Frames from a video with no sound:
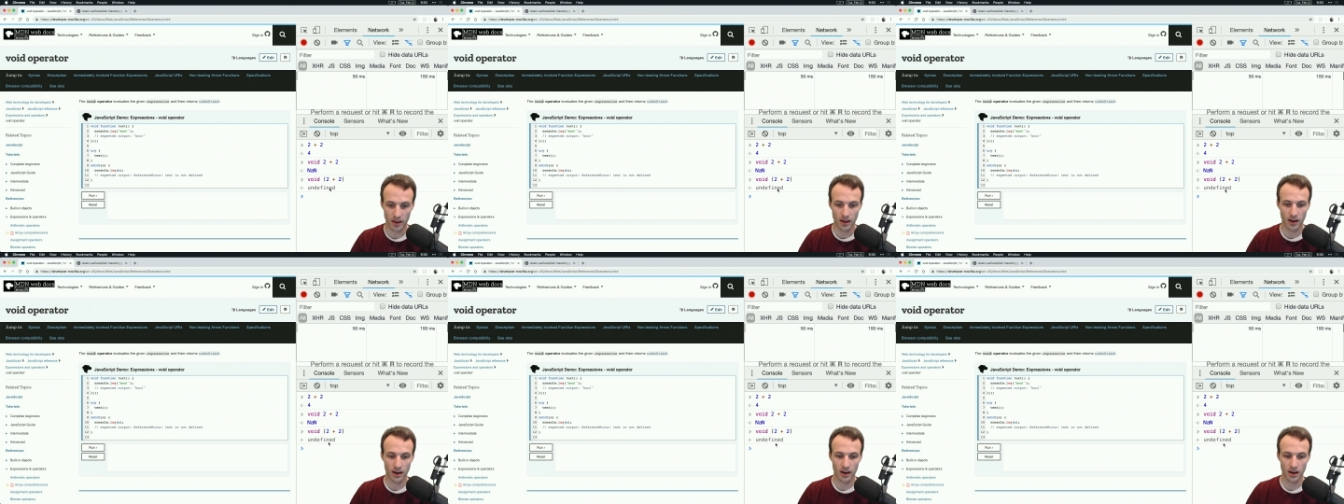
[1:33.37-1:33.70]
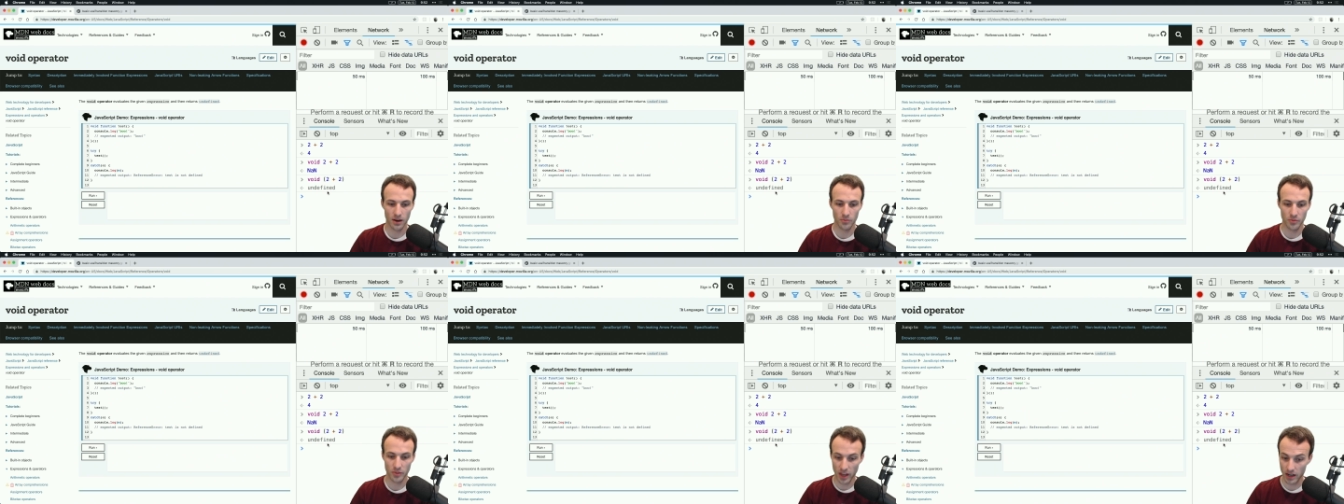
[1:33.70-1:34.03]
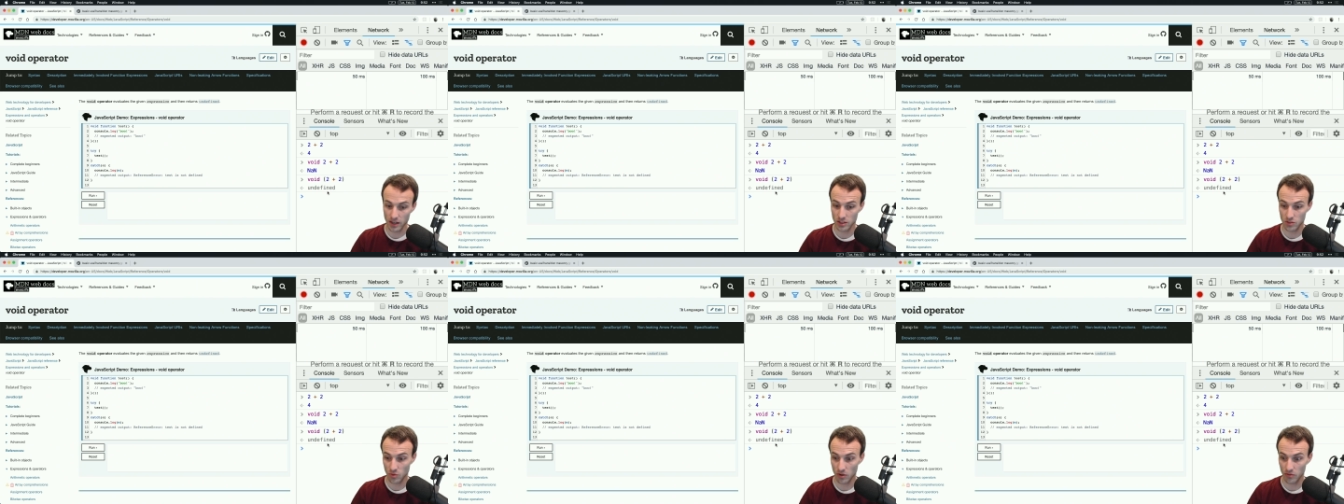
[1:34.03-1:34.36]
Um, that
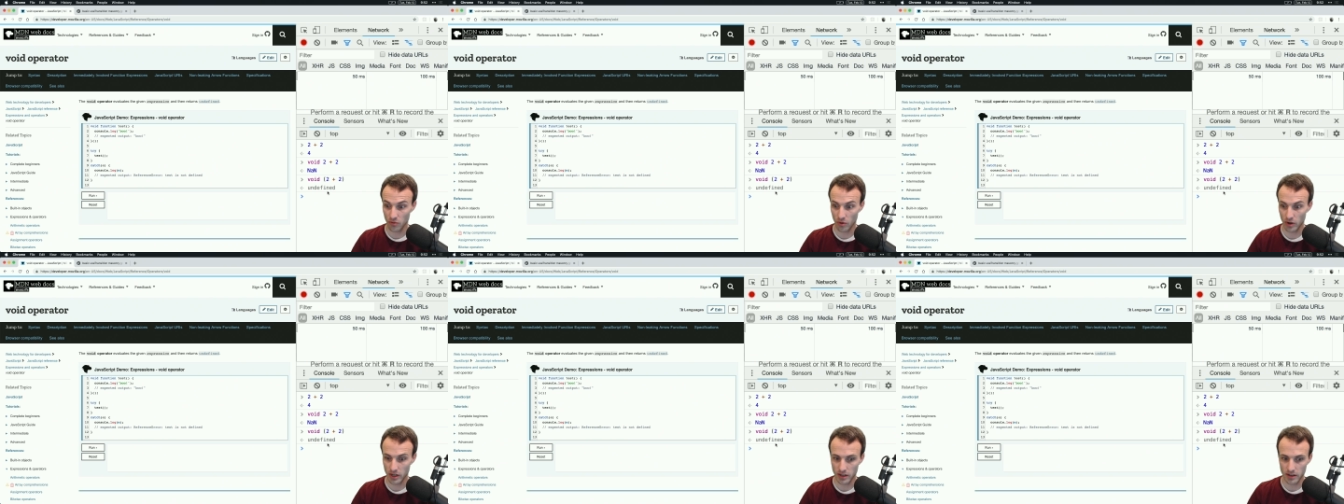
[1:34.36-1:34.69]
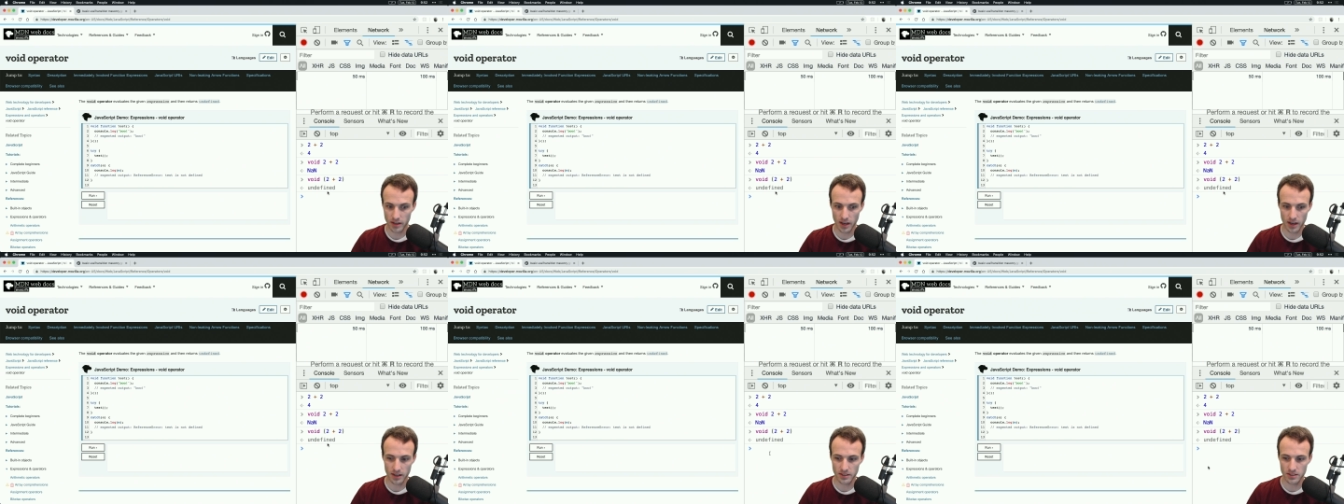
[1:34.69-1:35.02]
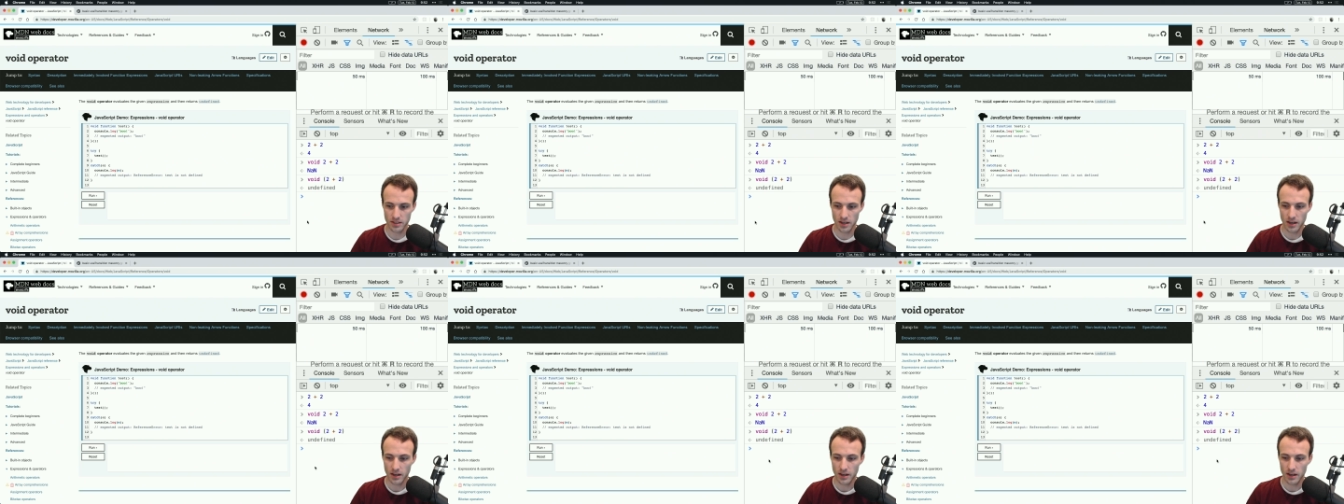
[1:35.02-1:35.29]
is what void does.